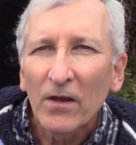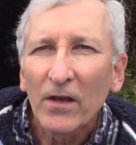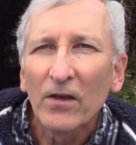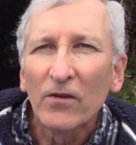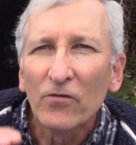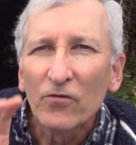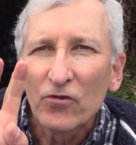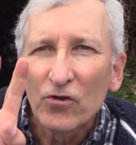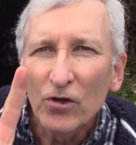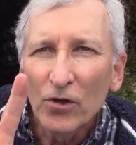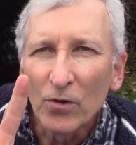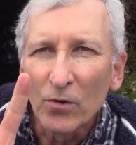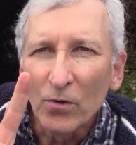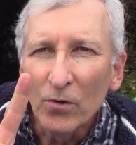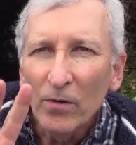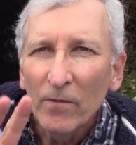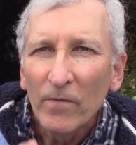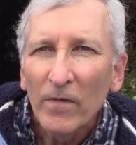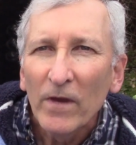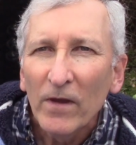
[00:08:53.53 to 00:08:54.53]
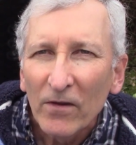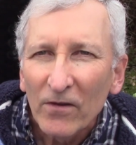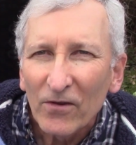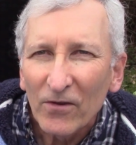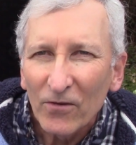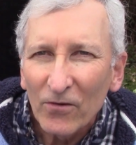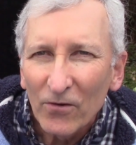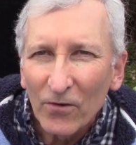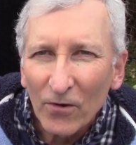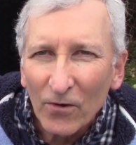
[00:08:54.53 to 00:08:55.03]
And two,
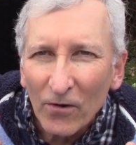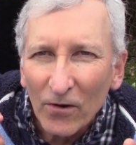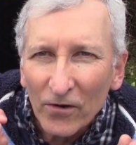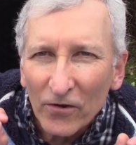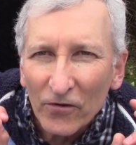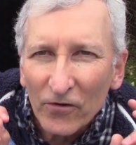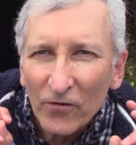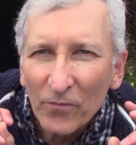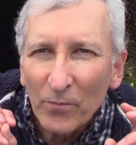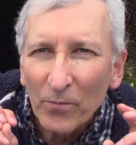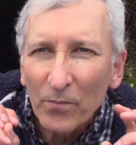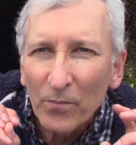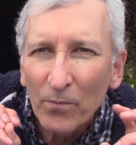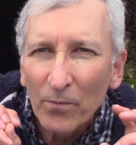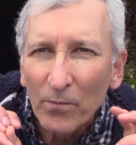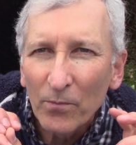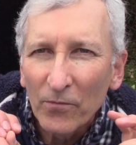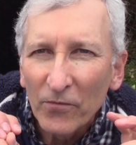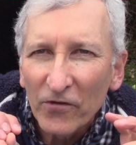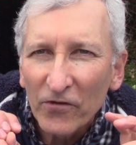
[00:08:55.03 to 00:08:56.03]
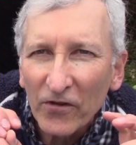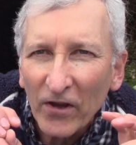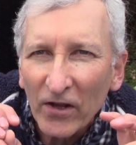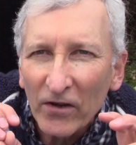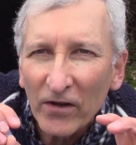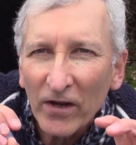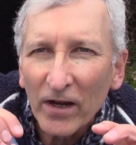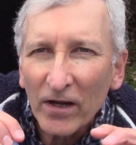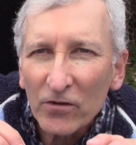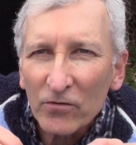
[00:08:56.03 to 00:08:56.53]
you're going to
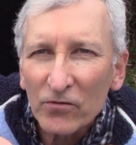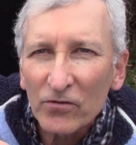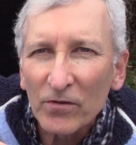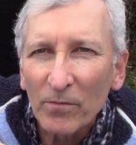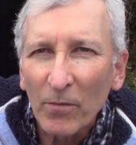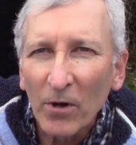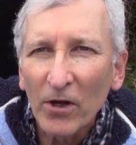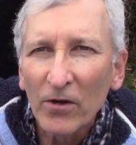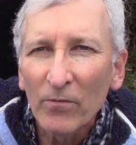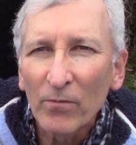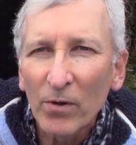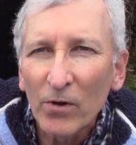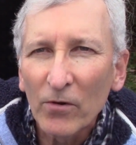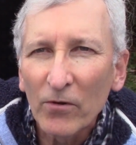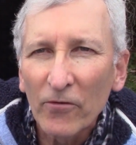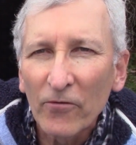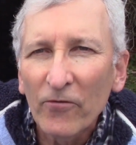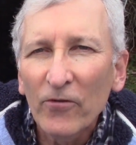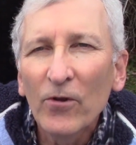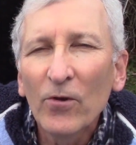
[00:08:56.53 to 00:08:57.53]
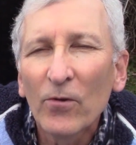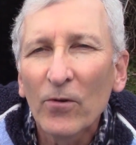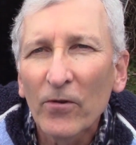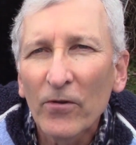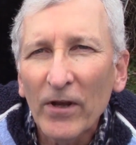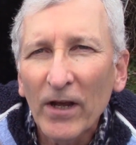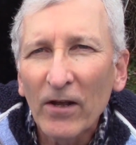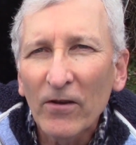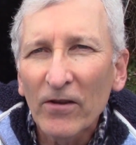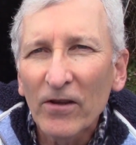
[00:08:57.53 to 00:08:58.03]
send extra unburned fuel
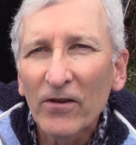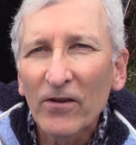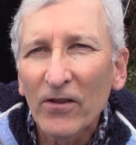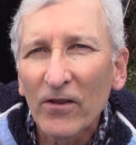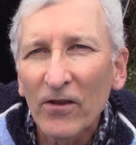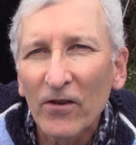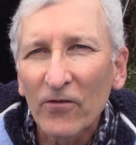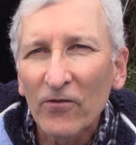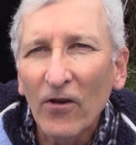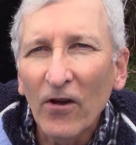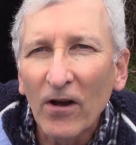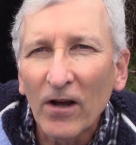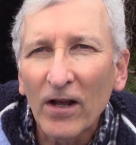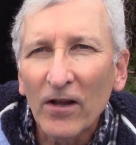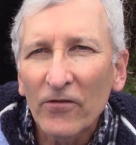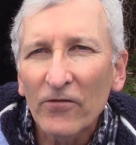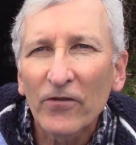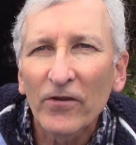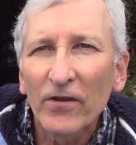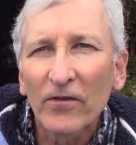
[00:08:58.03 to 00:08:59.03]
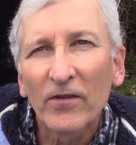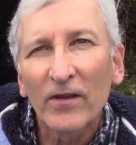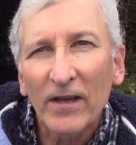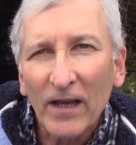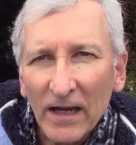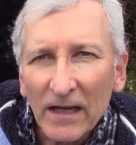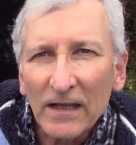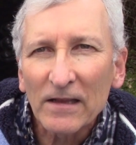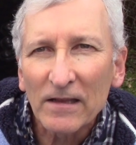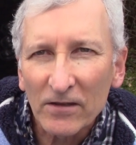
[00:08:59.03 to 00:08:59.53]
down into the exhaust and the
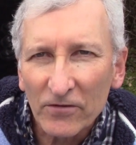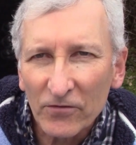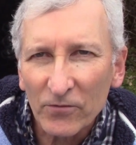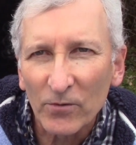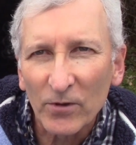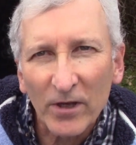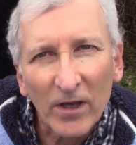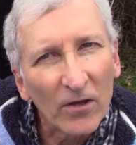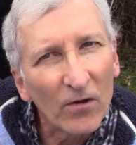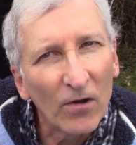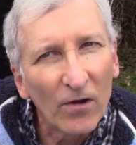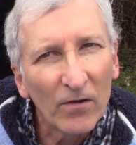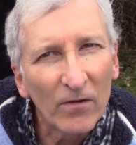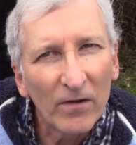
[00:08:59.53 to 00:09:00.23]
catalyst will get,